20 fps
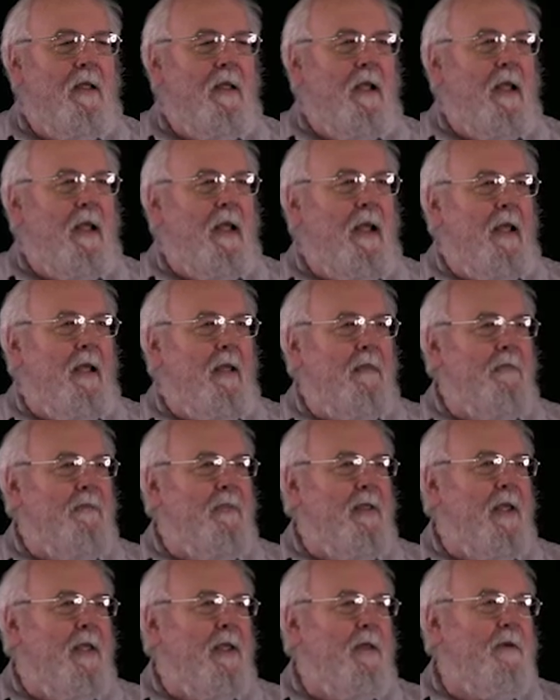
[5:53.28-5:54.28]
And
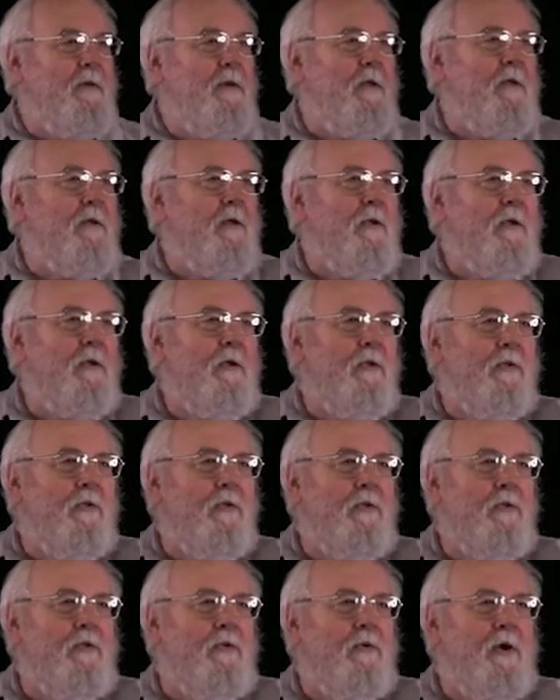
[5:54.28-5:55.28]
then
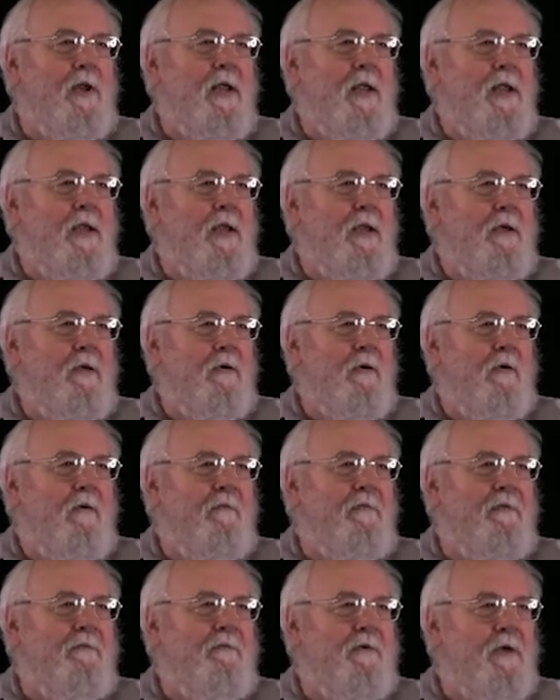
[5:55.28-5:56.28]
3 of
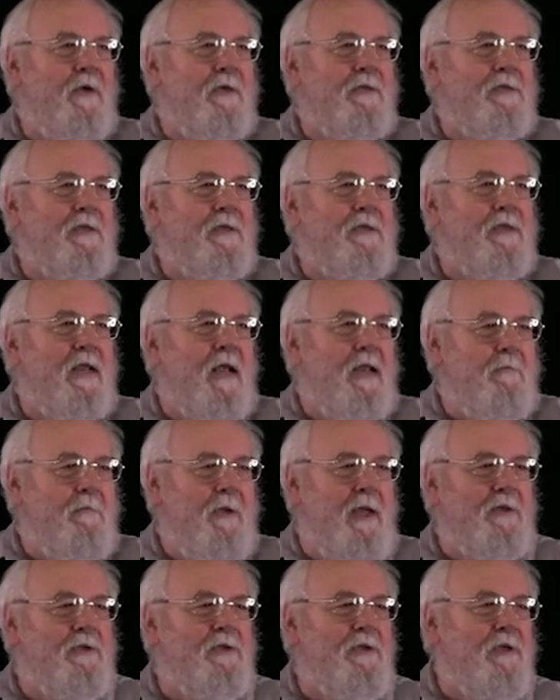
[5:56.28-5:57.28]
the first 10
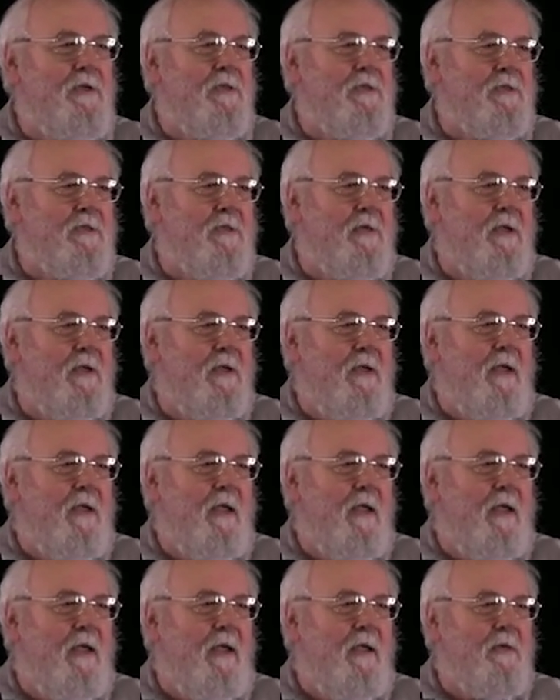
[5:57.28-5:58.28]
matches
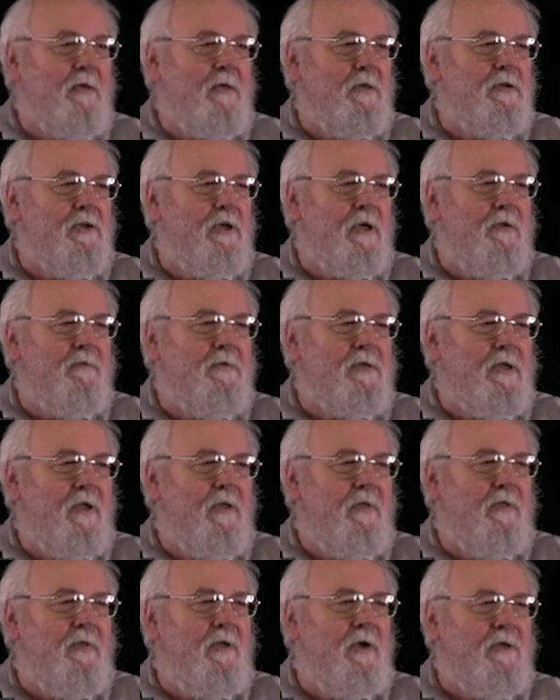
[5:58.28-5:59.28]
and achieves
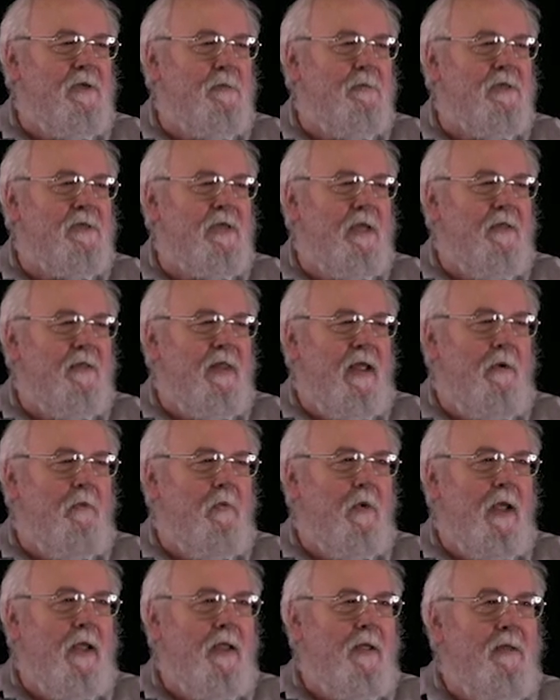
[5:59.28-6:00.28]
30% that
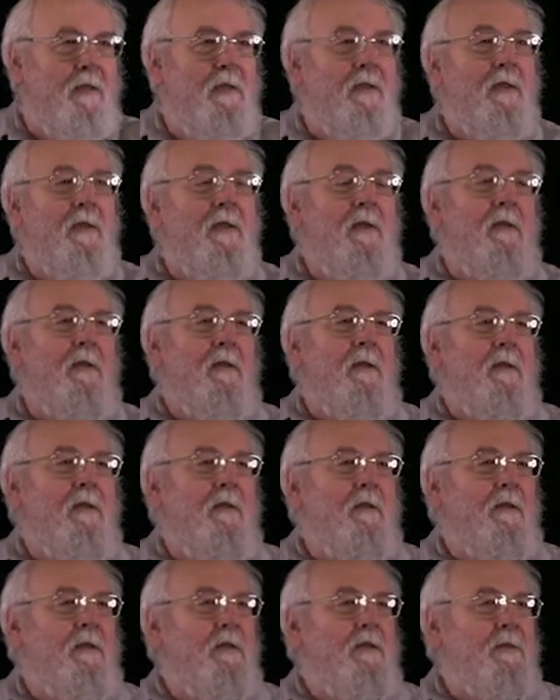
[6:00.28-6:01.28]
way.
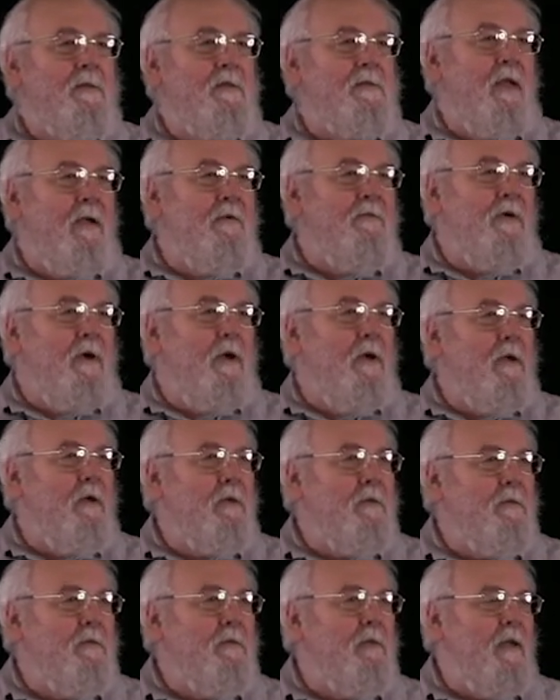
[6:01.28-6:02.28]
So far,
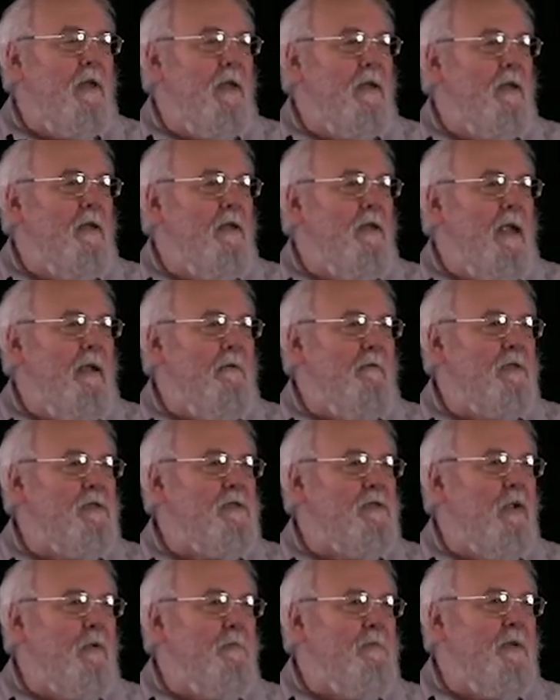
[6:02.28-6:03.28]
Aaron's
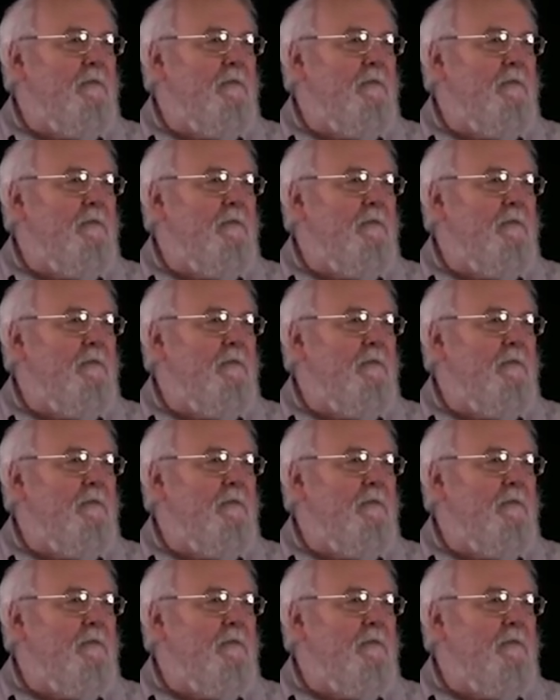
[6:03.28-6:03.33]
not been